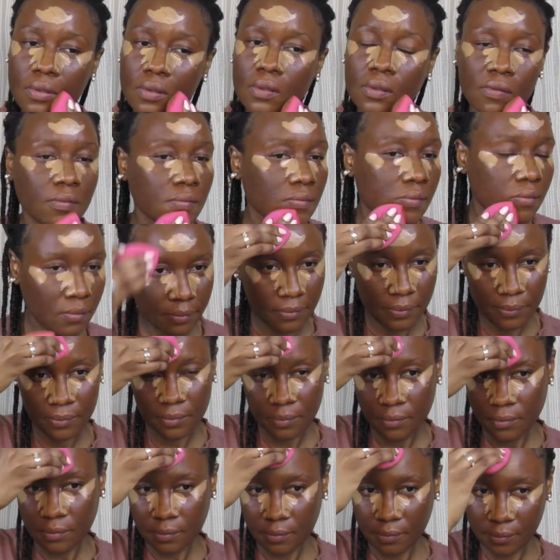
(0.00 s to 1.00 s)
Keep
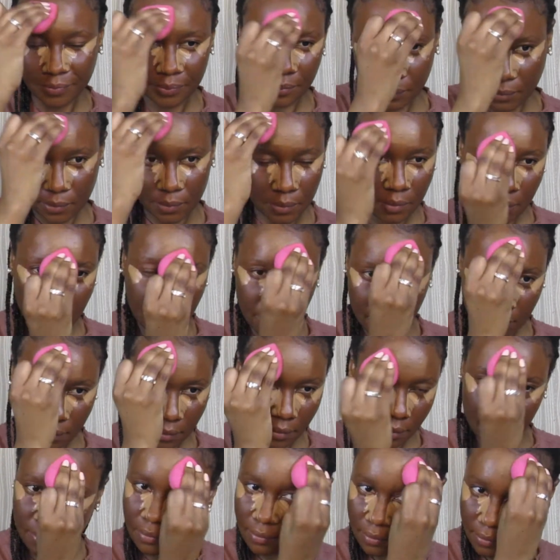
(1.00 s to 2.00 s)
pushing you
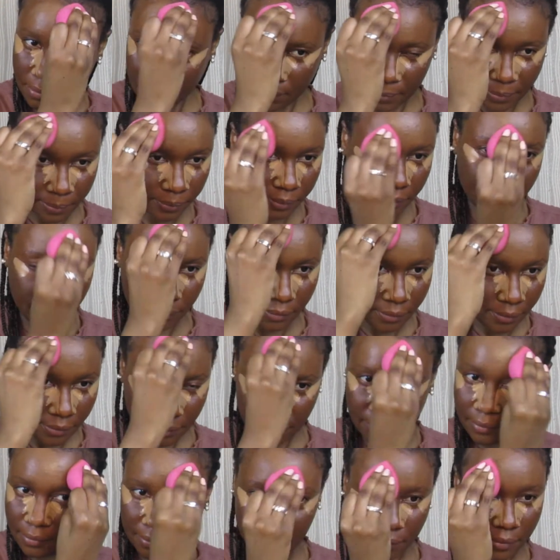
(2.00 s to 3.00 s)
away while I
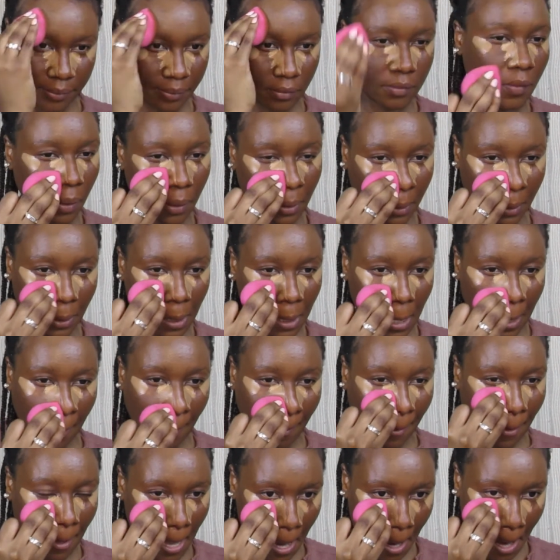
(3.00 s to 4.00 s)
want you to
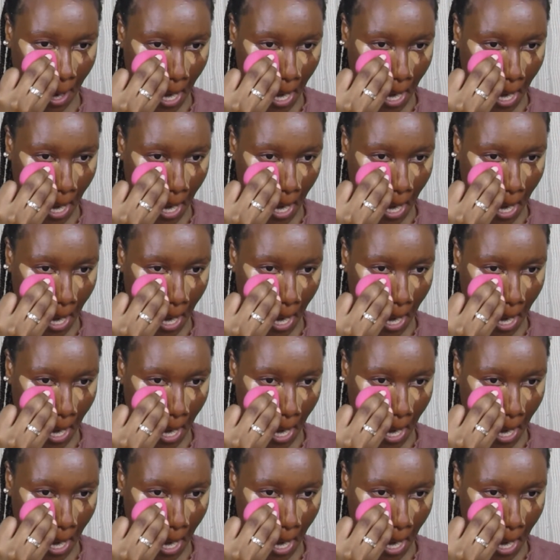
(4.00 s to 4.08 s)
stay.